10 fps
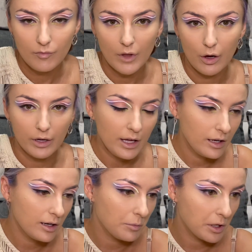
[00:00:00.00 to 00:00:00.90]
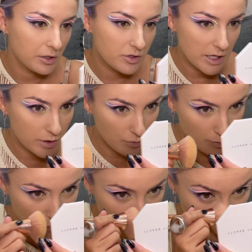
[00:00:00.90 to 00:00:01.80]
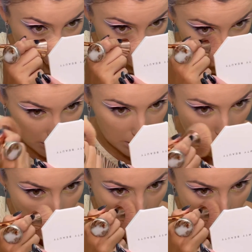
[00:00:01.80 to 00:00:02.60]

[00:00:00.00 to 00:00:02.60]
Okay, and I'm gonna try to remove all this.